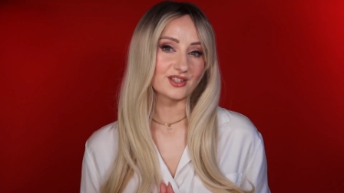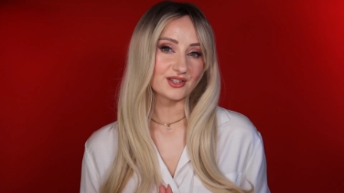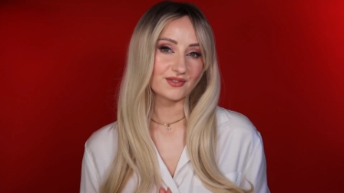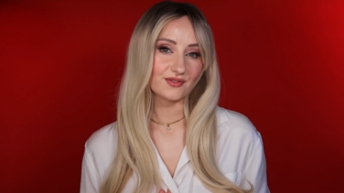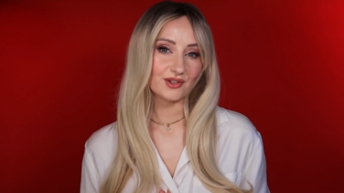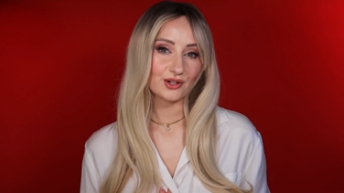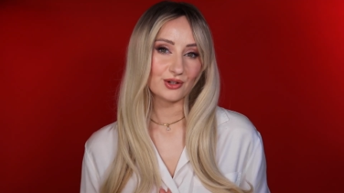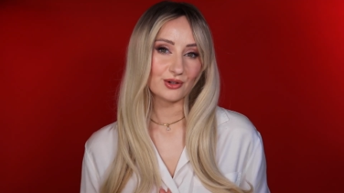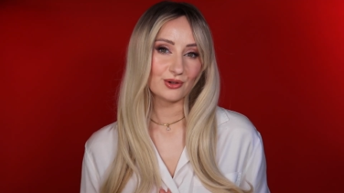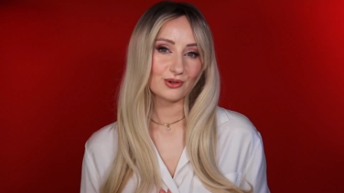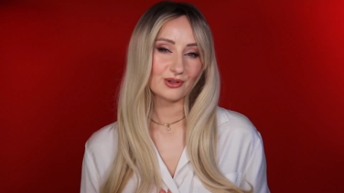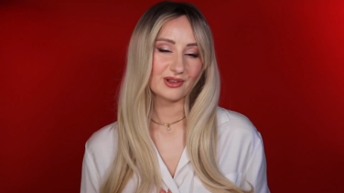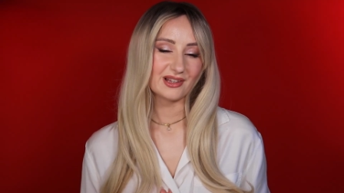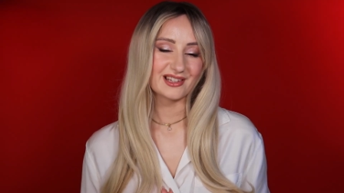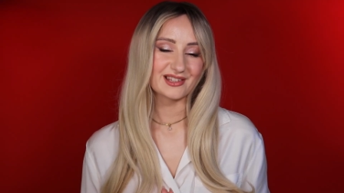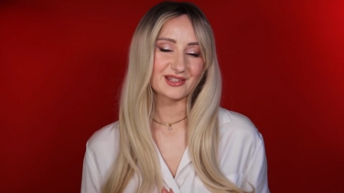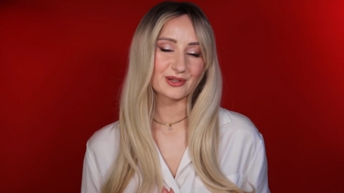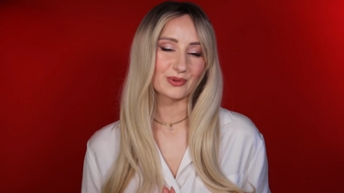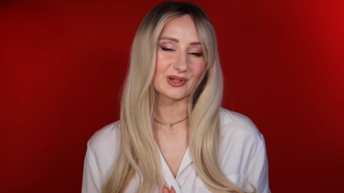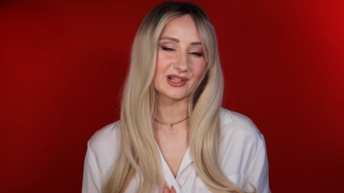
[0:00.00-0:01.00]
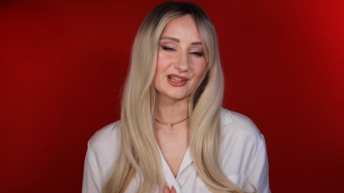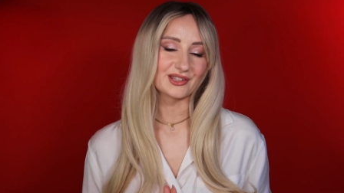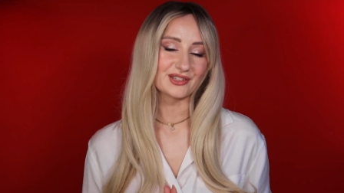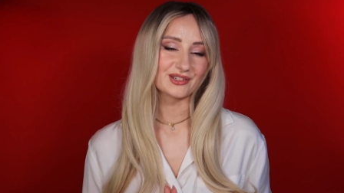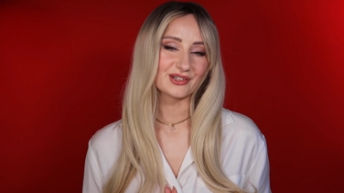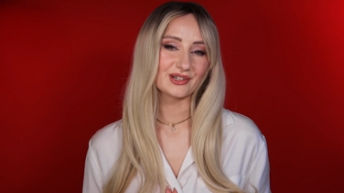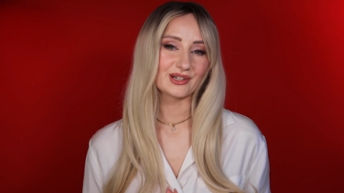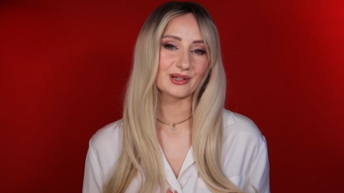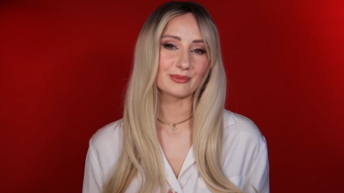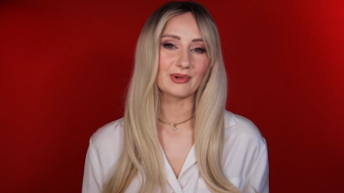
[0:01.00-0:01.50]
this video, let's quickly
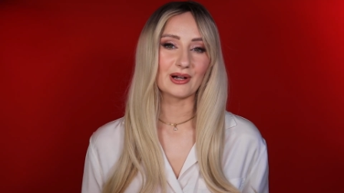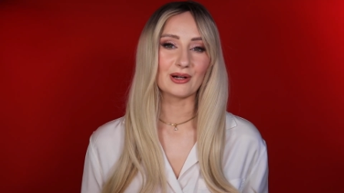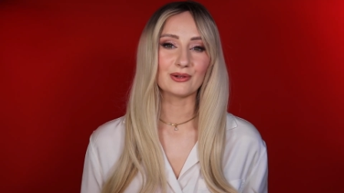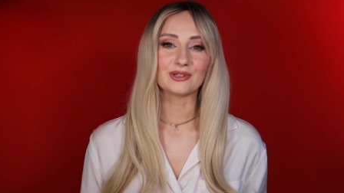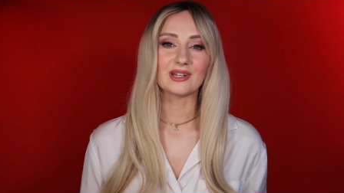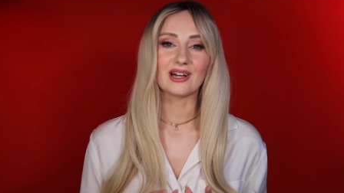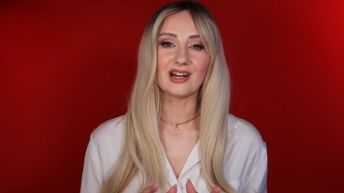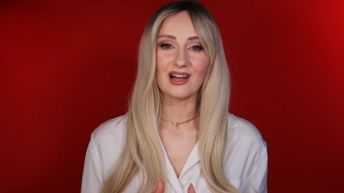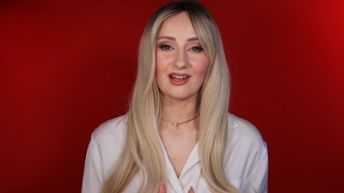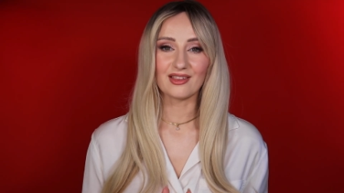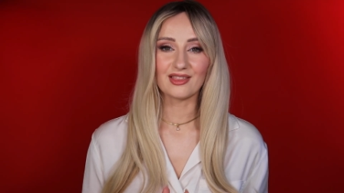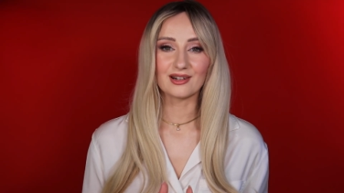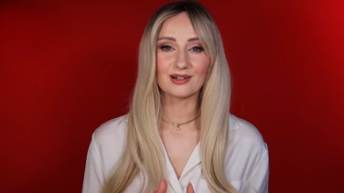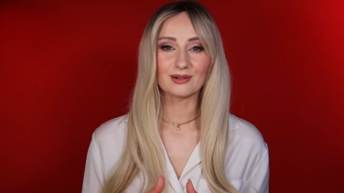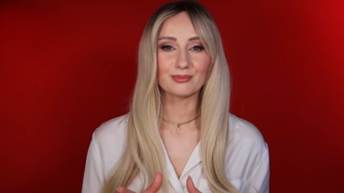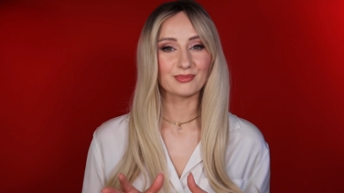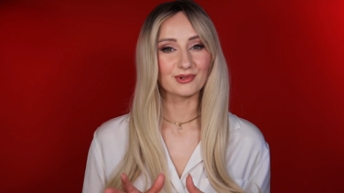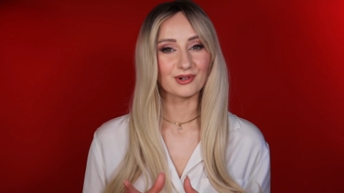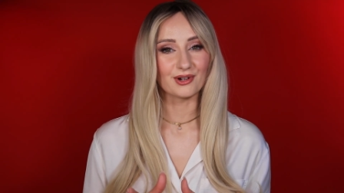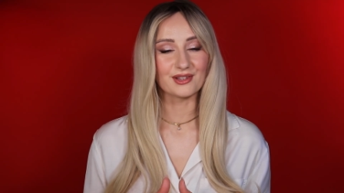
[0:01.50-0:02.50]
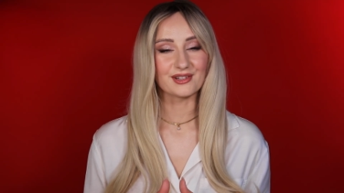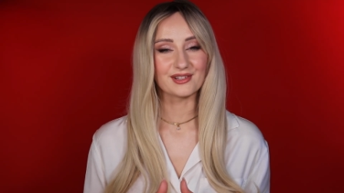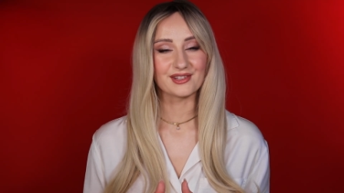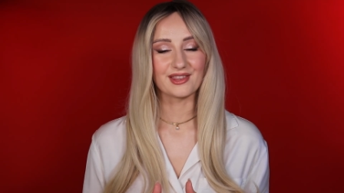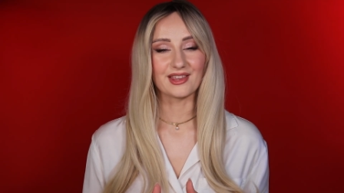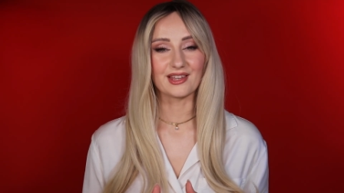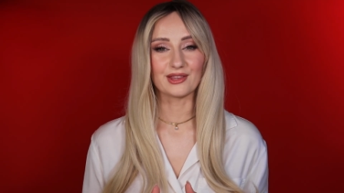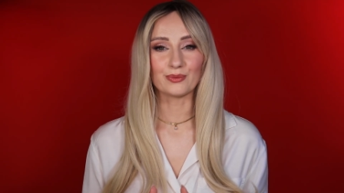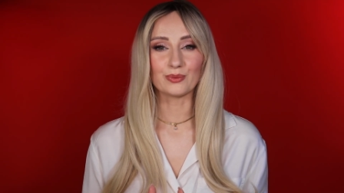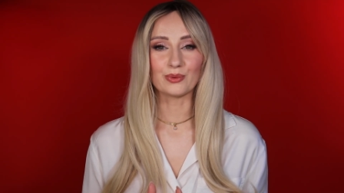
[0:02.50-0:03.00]
talk about other
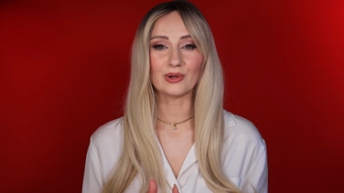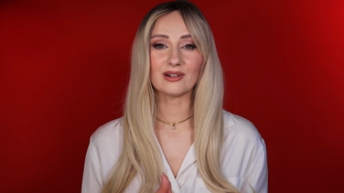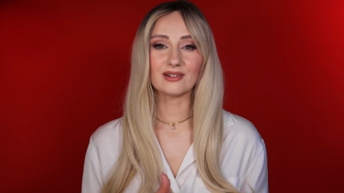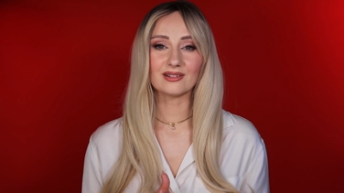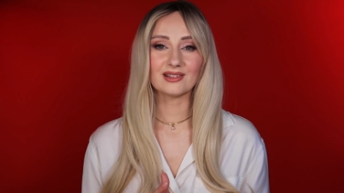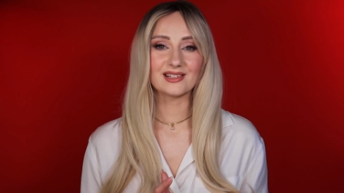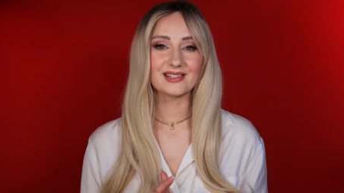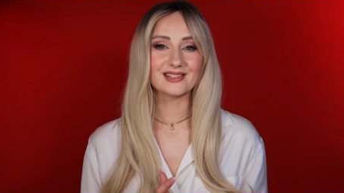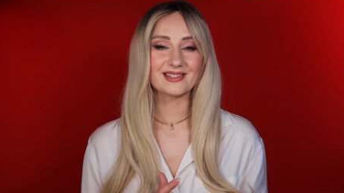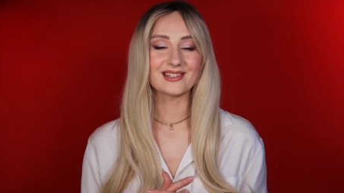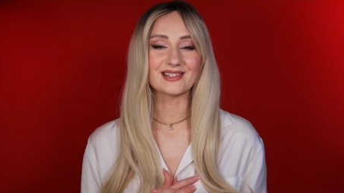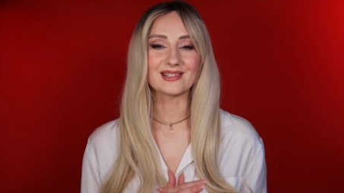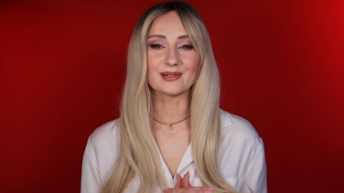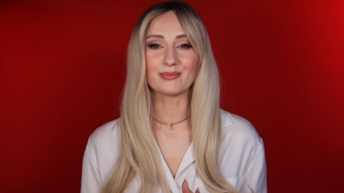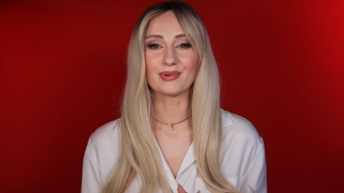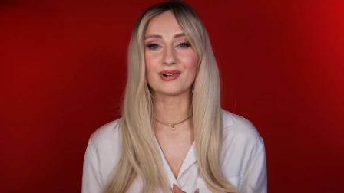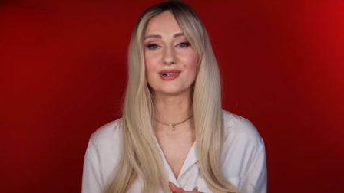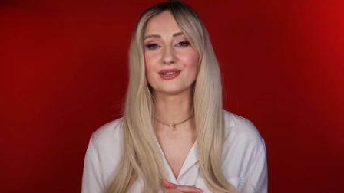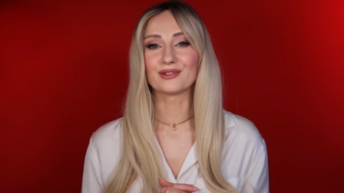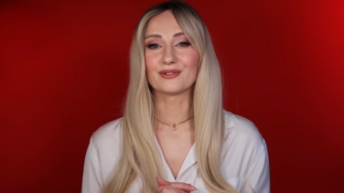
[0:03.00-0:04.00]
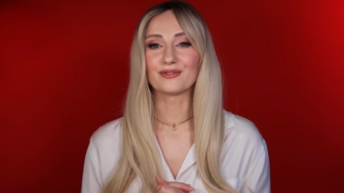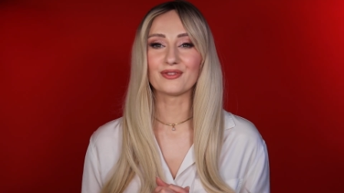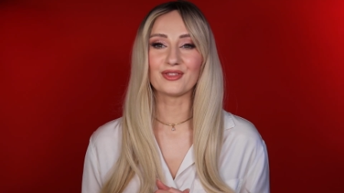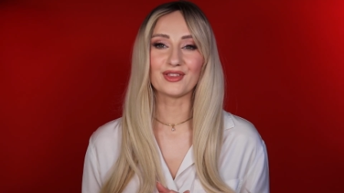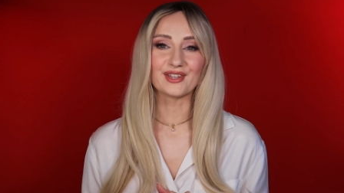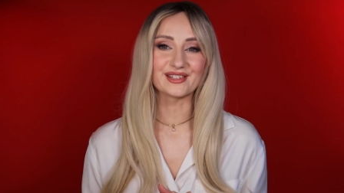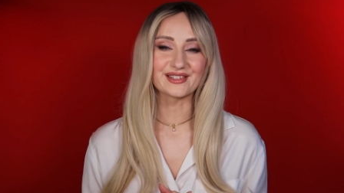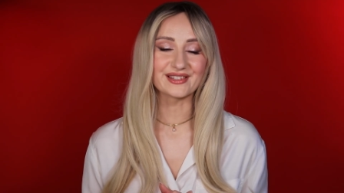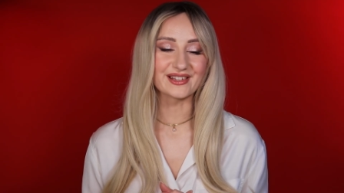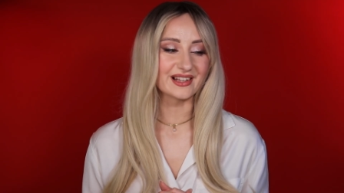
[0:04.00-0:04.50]
products that were listed as a part of
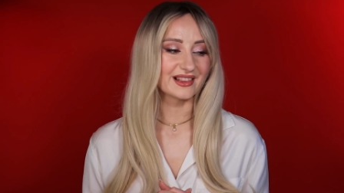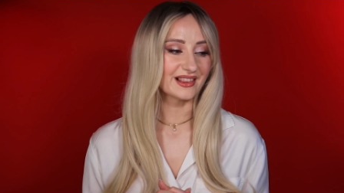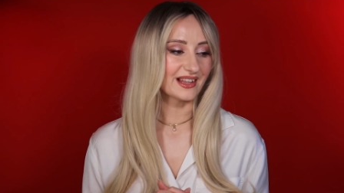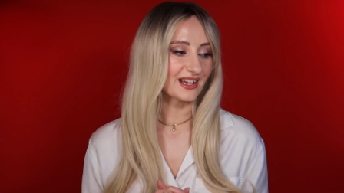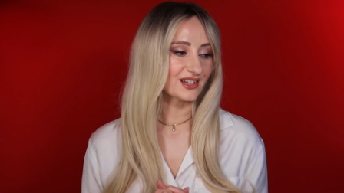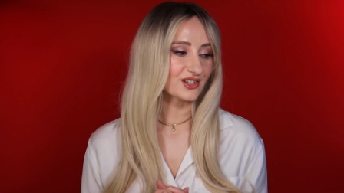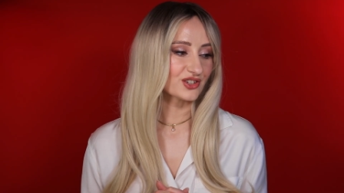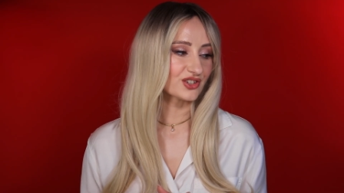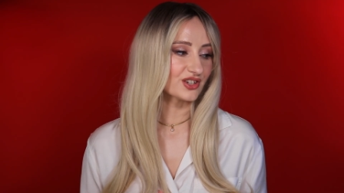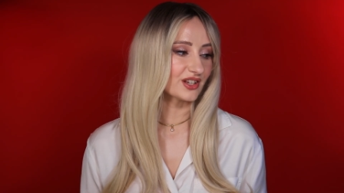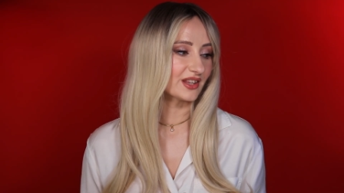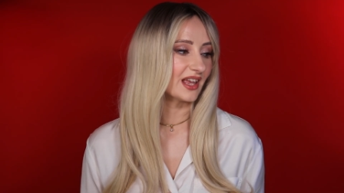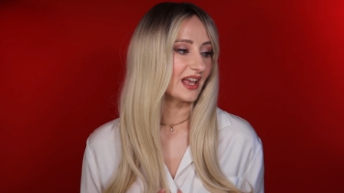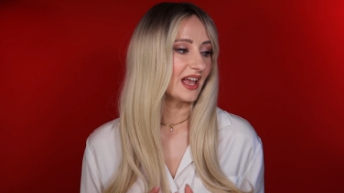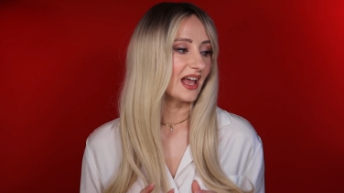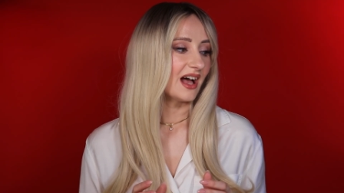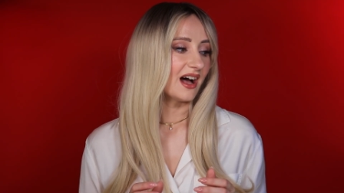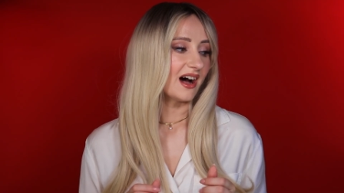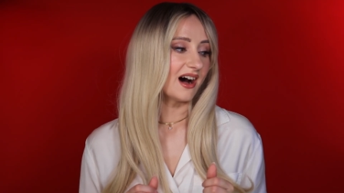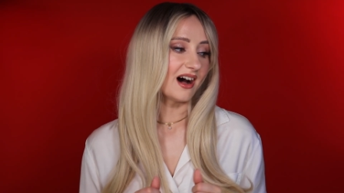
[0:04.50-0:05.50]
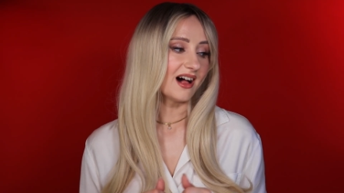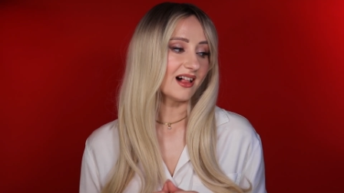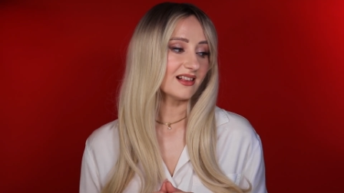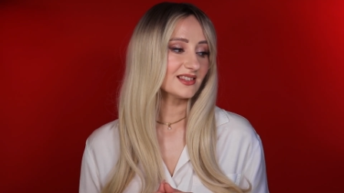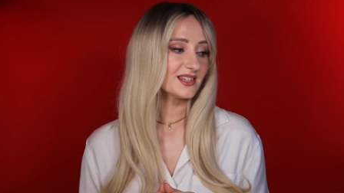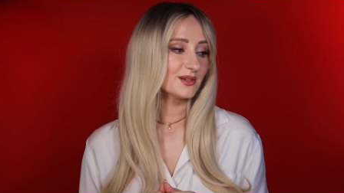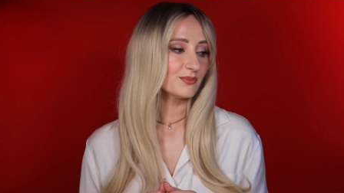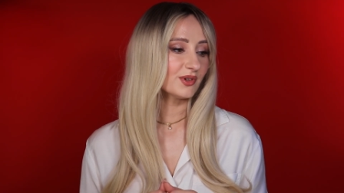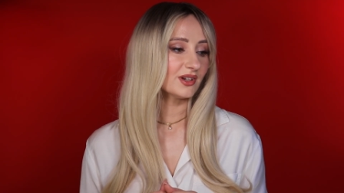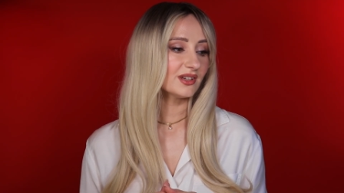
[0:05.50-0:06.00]
this collection.
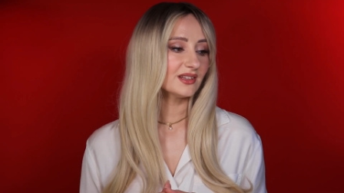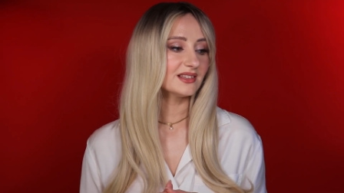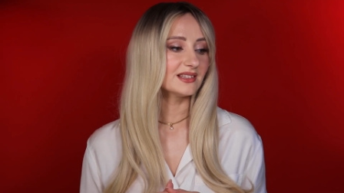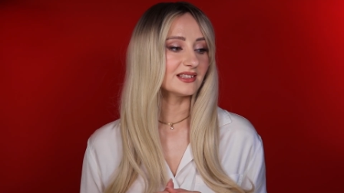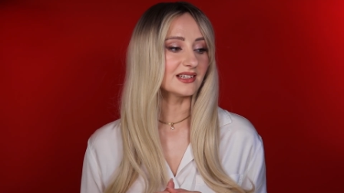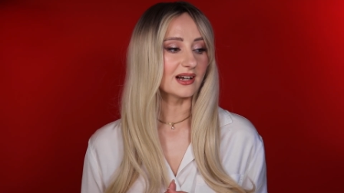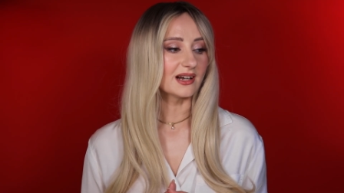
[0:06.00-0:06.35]
Ultimate